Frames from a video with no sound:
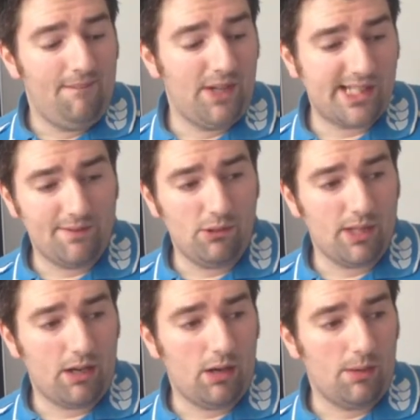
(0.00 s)
First of
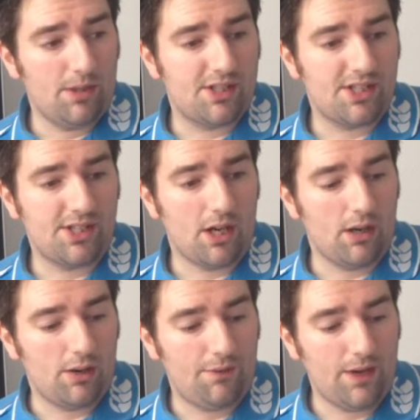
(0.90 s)
all, though, I wanted to
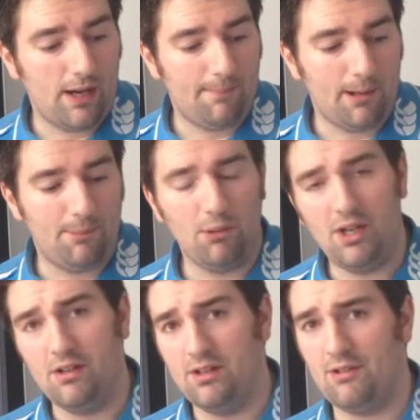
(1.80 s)
start off by
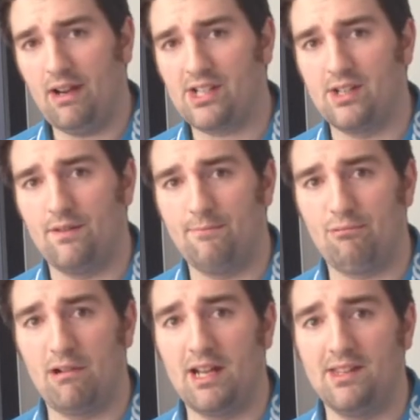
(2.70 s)
pointing you in the direction of a
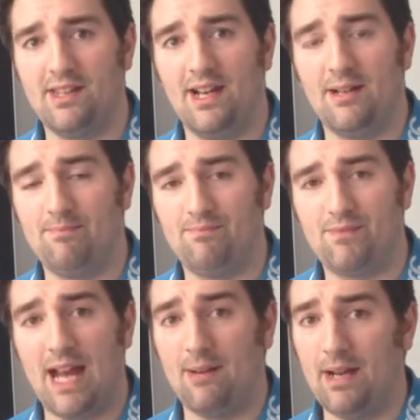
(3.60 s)
brilliant
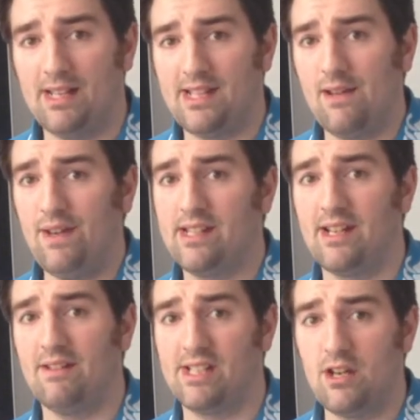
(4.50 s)
animated TV
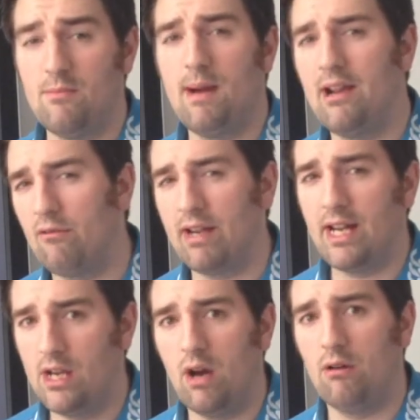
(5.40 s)
series that you may
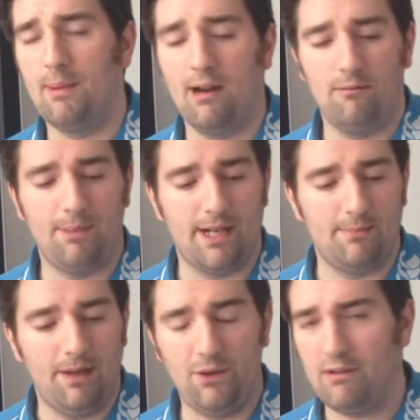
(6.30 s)
already know about. But
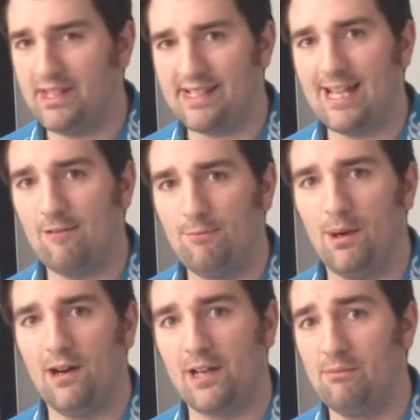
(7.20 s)
if you're into South
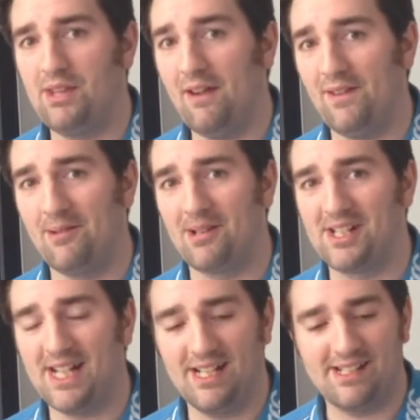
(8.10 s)
Park, you definitely
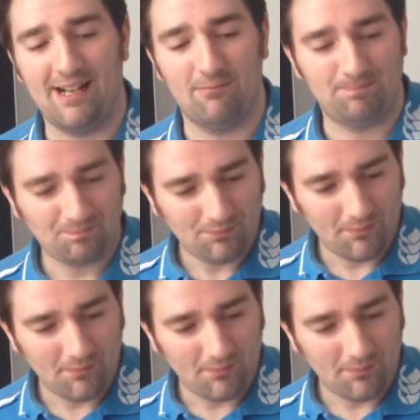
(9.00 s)
want to check this out.